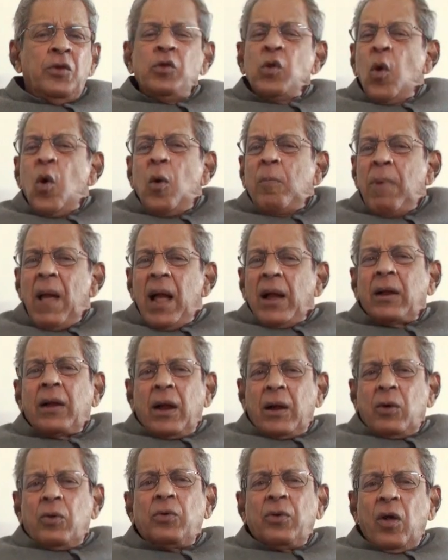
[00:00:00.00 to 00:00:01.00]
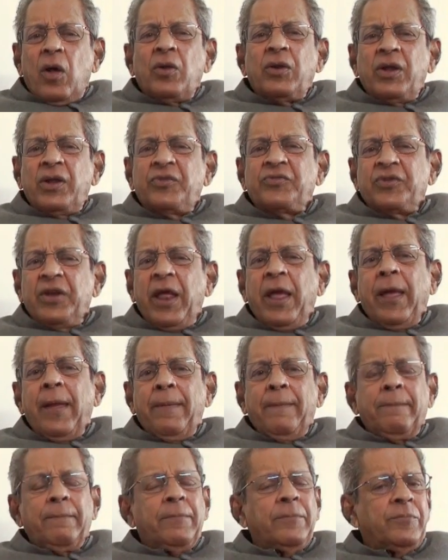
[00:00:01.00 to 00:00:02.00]
No bank account on his
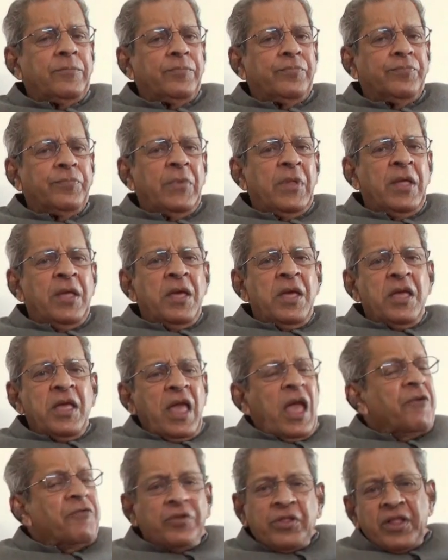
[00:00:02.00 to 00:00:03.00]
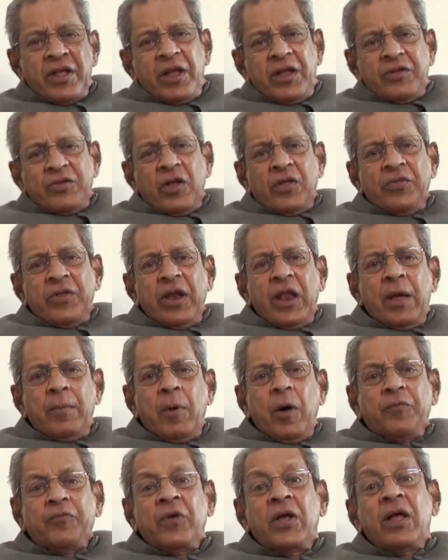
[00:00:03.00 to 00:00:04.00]
name. Everything is on the
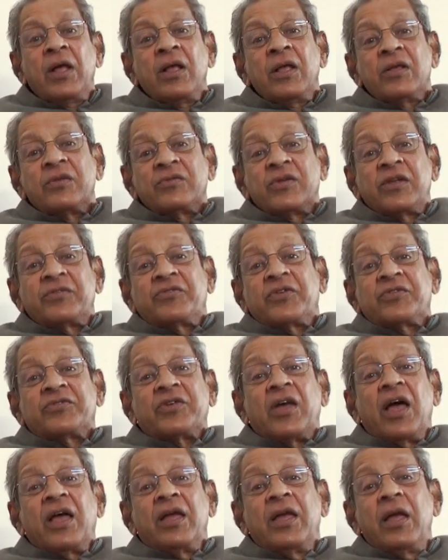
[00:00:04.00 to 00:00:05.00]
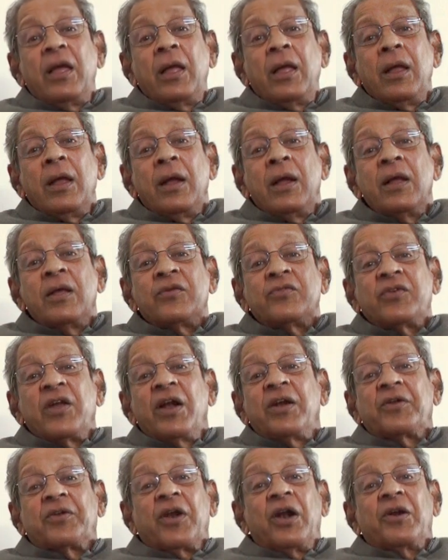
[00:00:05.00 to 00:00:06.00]
name of Sathya Sai
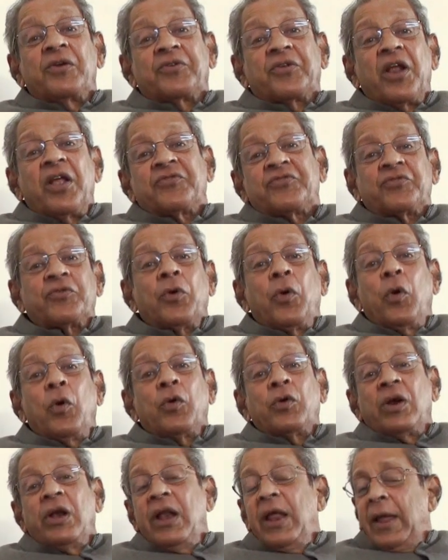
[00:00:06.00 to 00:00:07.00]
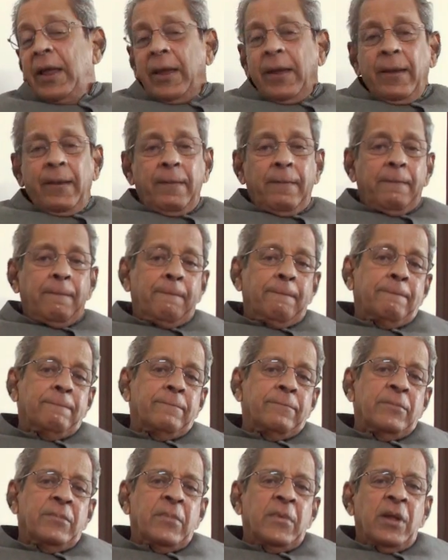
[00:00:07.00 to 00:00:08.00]
Central Trust only,
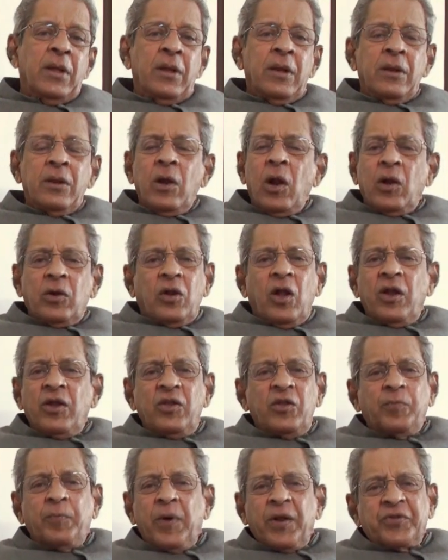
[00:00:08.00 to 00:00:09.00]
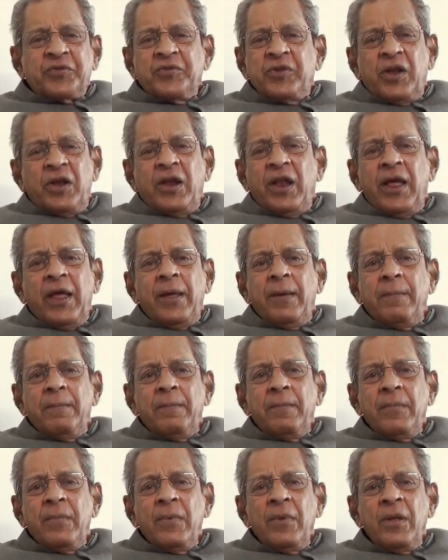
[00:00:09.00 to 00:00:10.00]
not on his personal name.
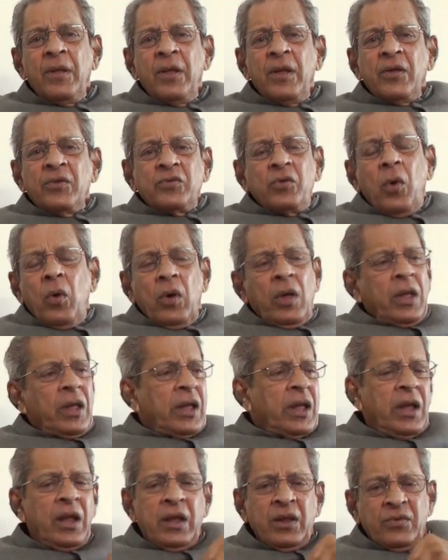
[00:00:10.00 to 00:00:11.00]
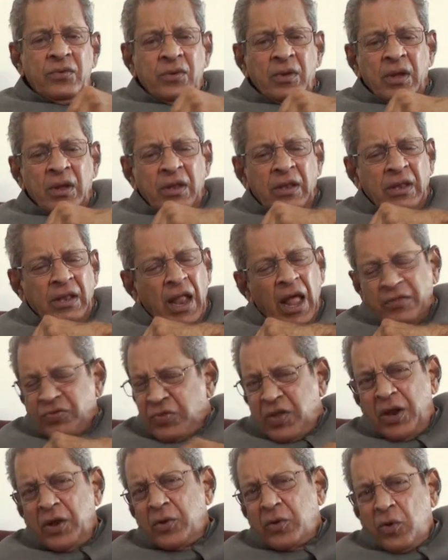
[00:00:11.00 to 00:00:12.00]
So he has
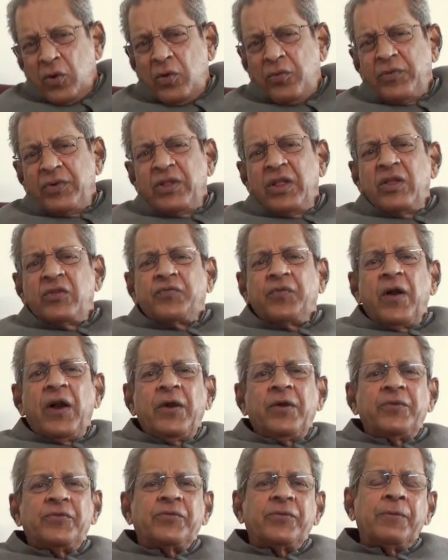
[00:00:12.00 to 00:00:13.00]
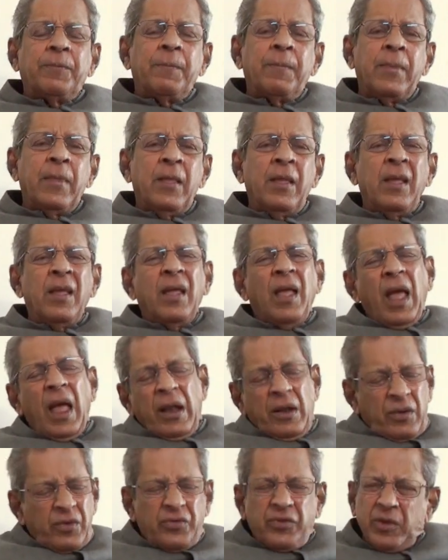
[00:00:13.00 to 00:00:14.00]
nothing to do with his funds.
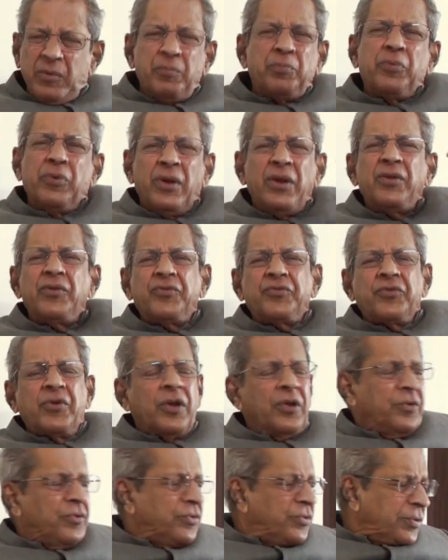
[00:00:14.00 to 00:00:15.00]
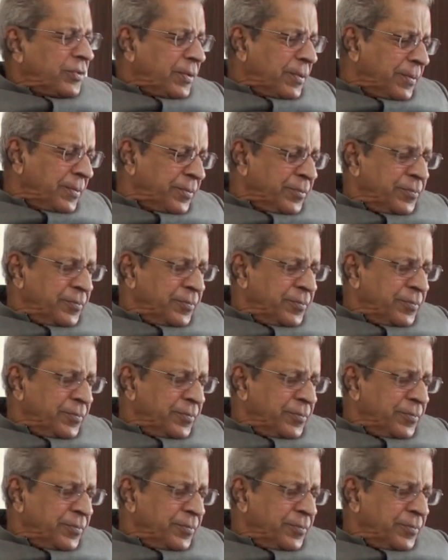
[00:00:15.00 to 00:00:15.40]
I'll give a simple instance.